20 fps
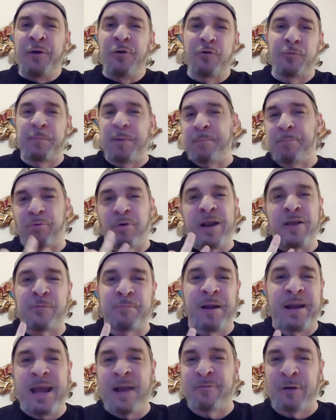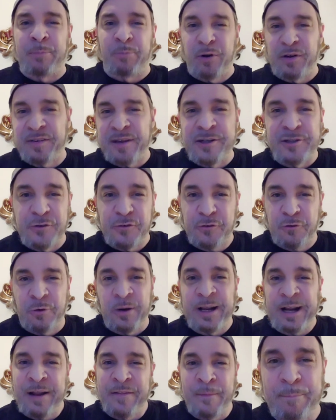who's been praised by every pretentious
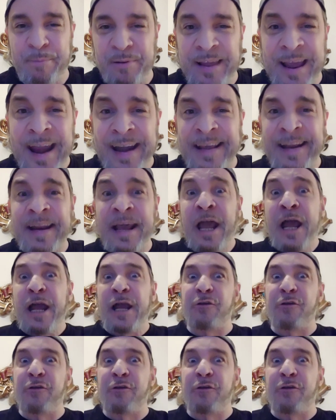critic planet,